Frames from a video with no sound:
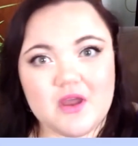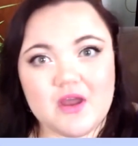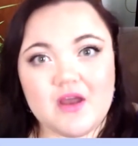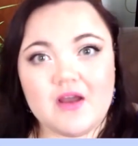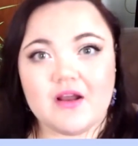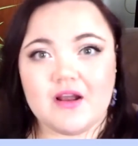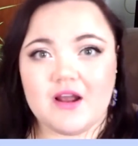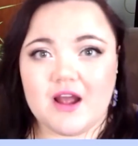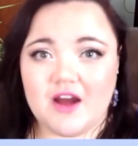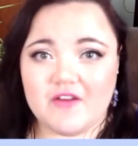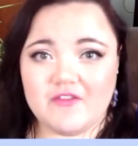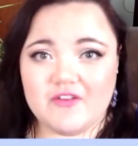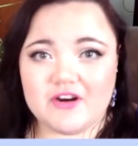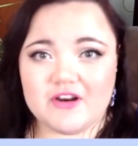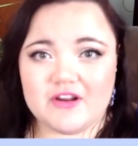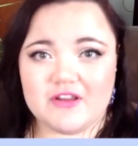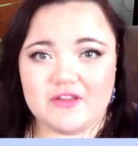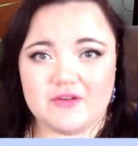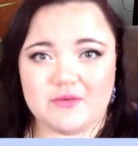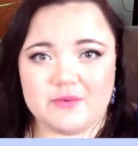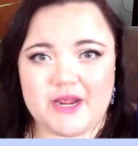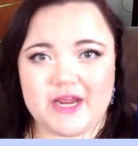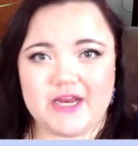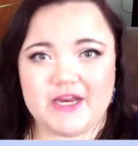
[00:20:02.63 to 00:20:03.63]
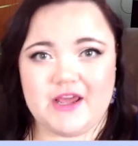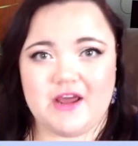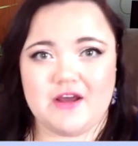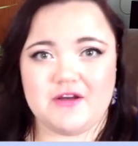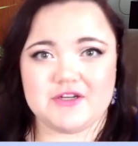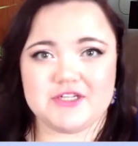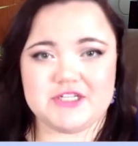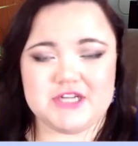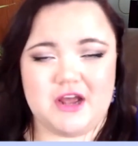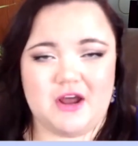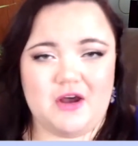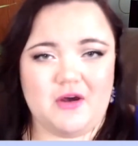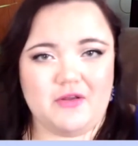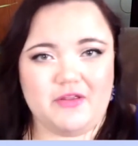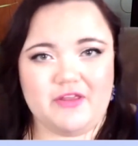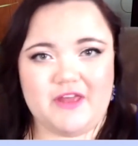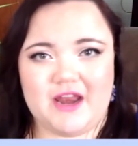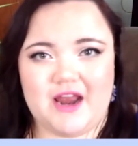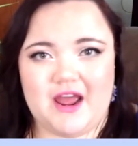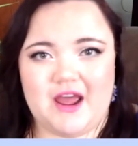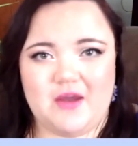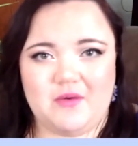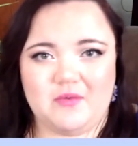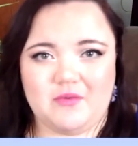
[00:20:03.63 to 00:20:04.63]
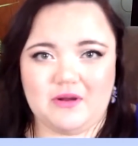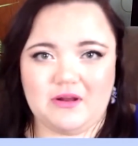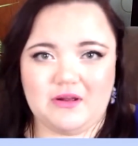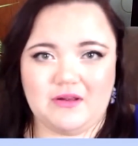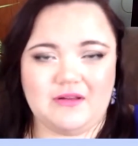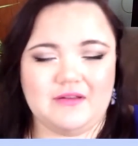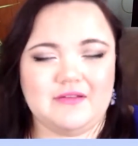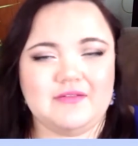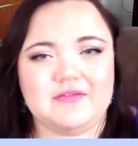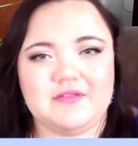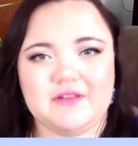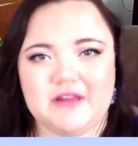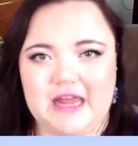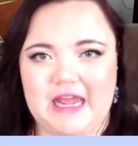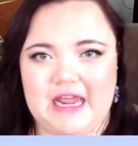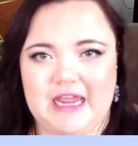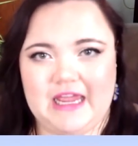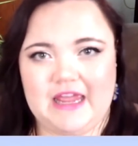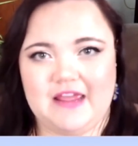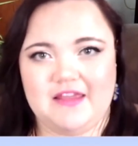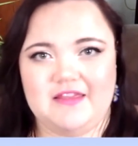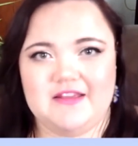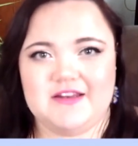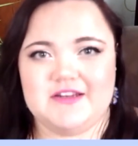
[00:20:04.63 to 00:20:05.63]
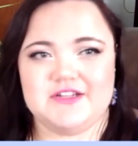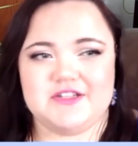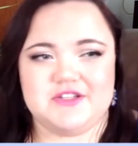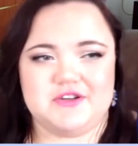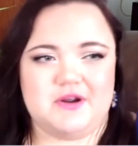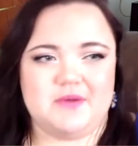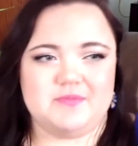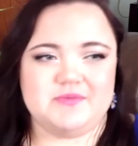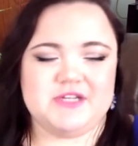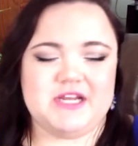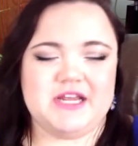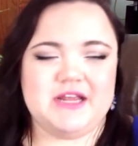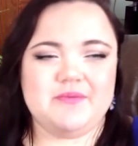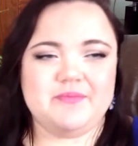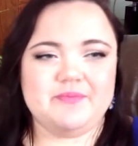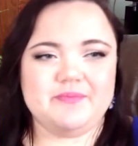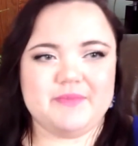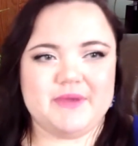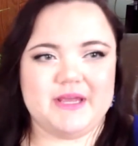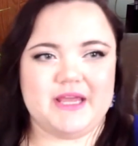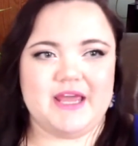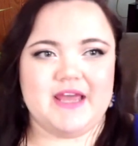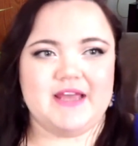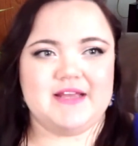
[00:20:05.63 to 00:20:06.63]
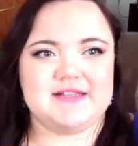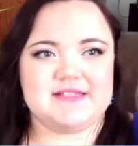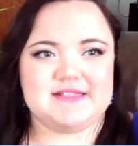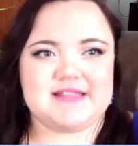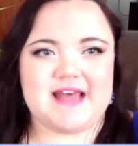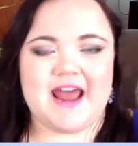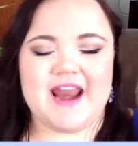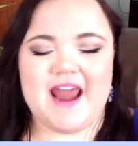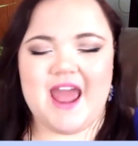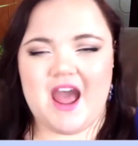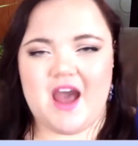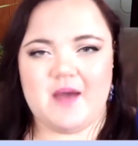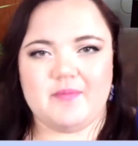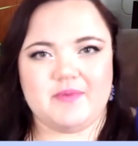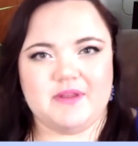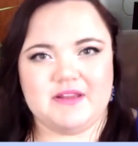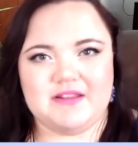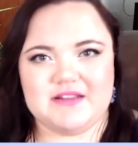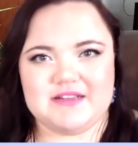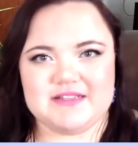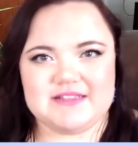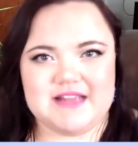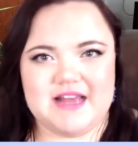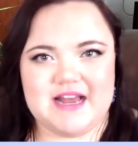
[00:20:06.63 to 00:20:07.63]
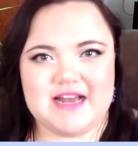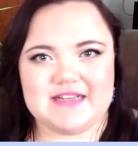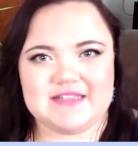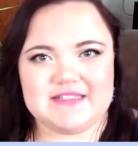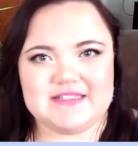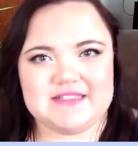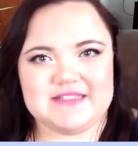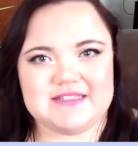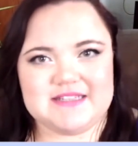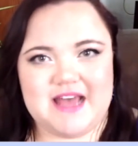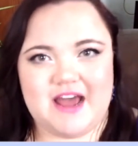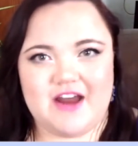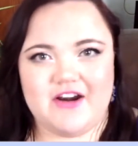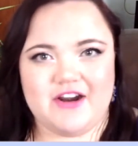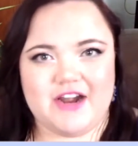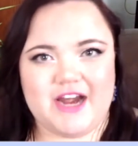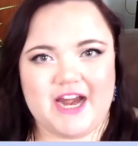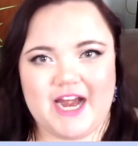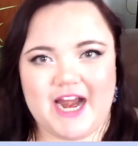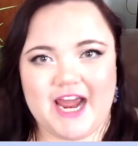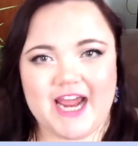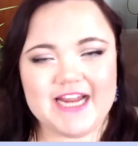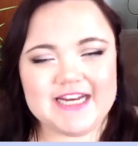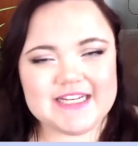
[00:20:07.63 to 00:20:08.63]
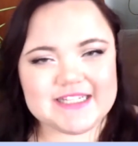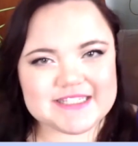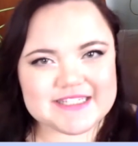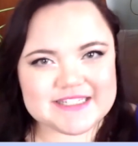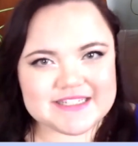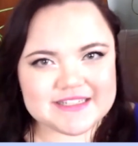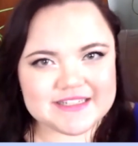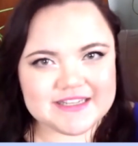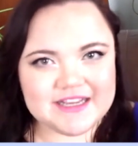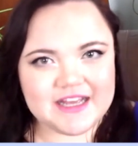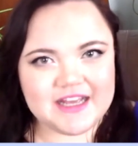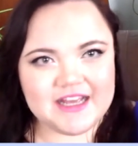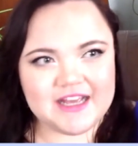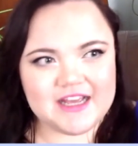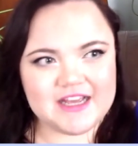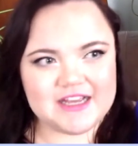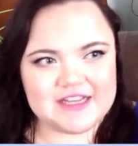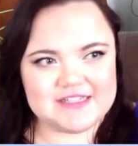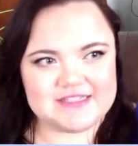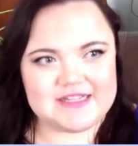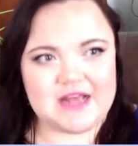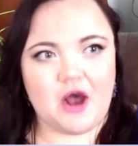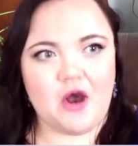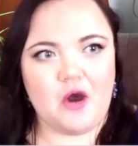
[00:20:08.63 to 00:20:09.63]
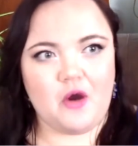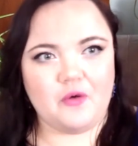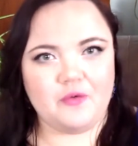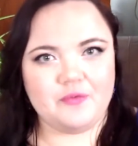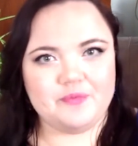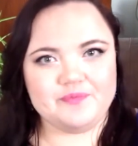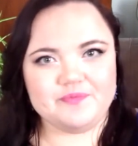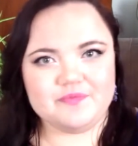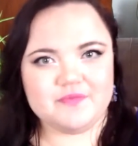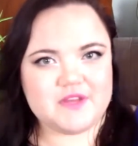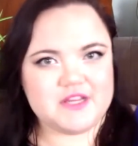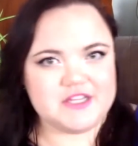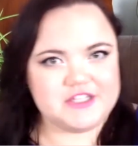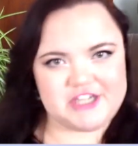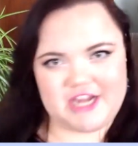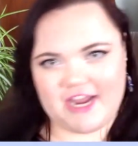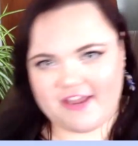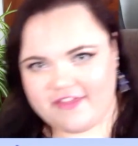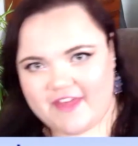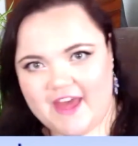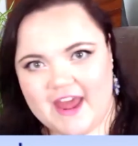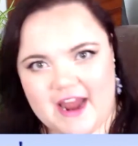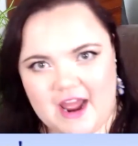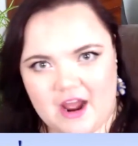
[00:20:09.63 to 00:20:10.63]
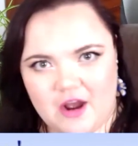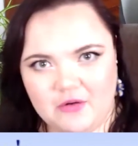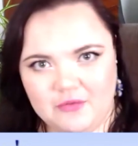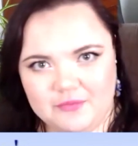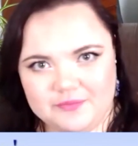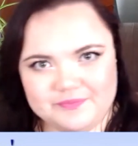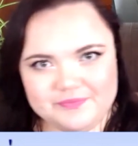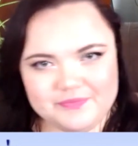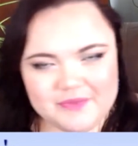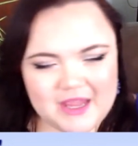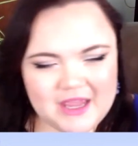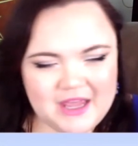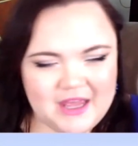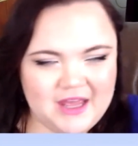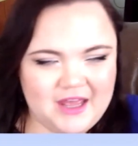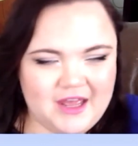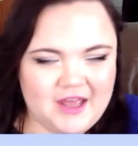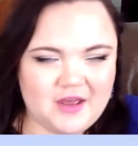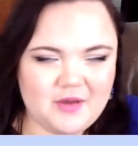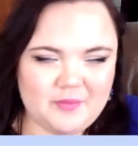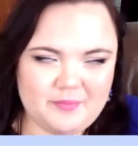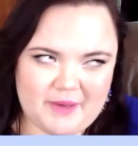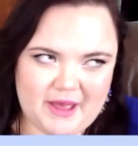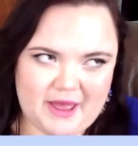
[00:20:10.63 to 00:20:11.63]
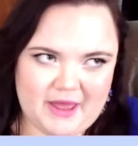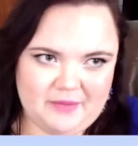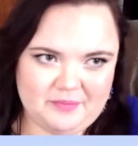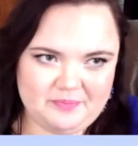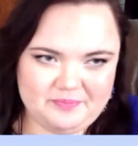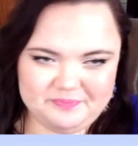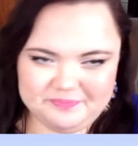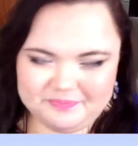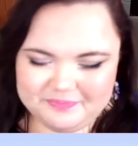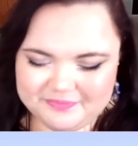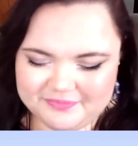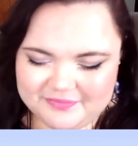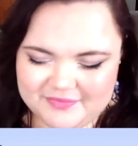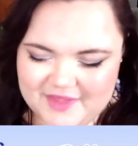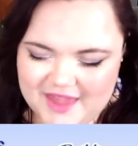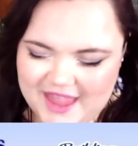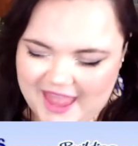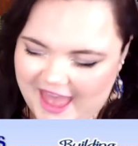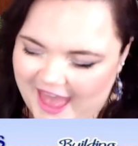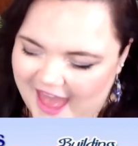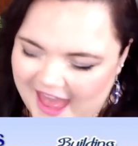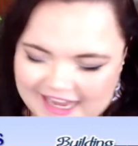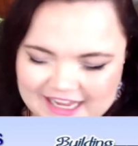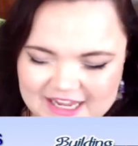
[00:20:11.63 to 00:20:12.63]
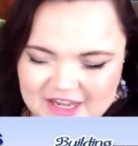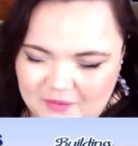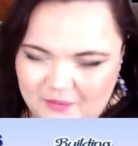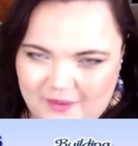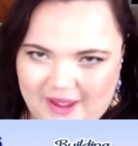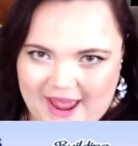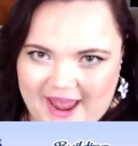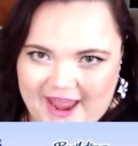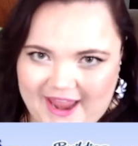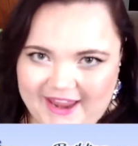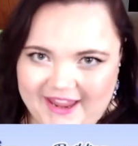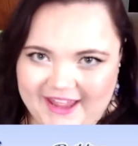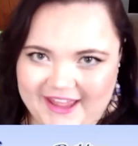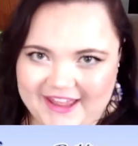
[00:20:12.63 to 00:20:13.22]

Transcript: covered in the radio show that I will link in the description because that happened this last Saturday night. So check that out. But anyway,